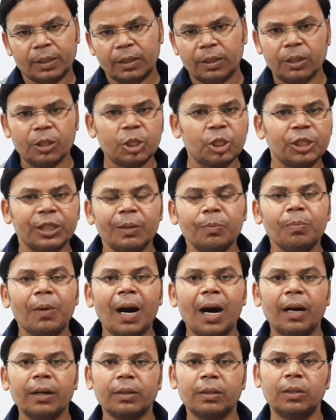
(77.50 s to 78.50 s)
question
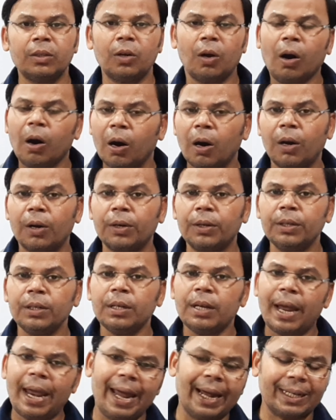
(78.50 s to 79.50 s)
mark or
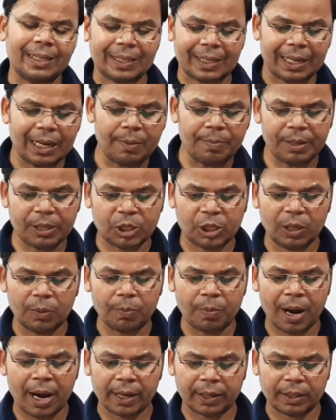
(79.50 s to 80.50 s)
exclamation
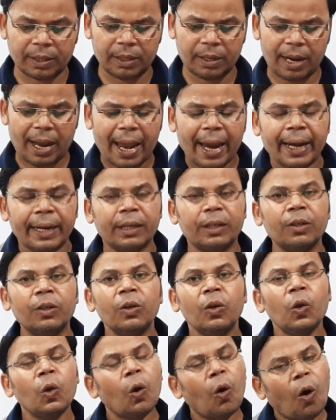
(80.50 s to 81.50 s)
mark. And
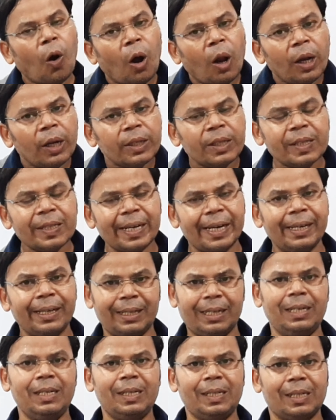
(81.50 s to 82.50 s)
all
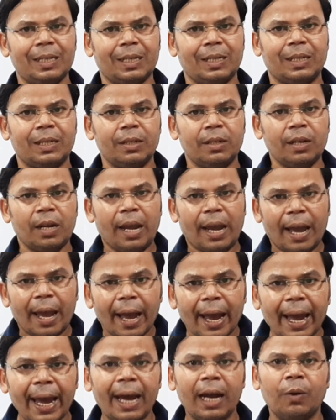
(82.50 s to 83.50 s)
sentences
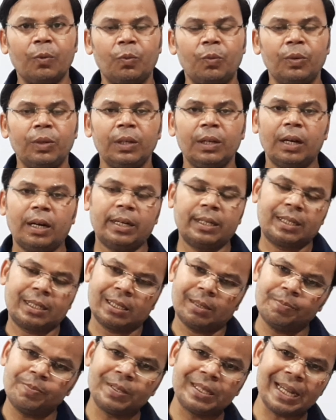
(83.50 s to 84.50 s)
have a
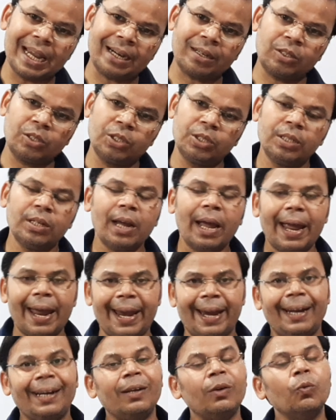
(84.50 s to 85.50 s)
subject
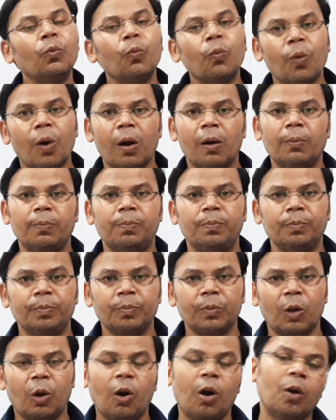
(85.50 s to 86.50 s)
and verb
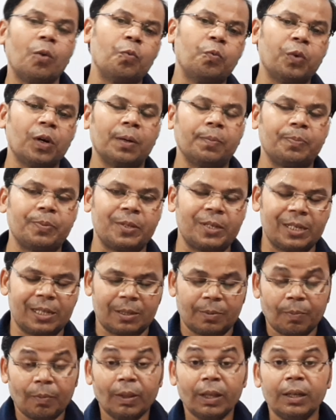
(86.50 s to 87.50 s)
or
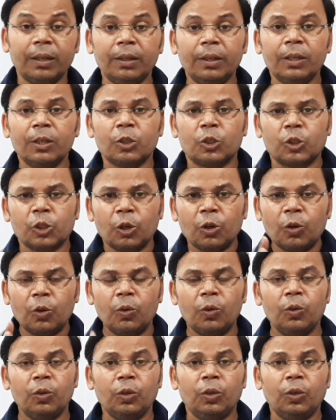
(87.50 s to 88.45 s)
verbs. So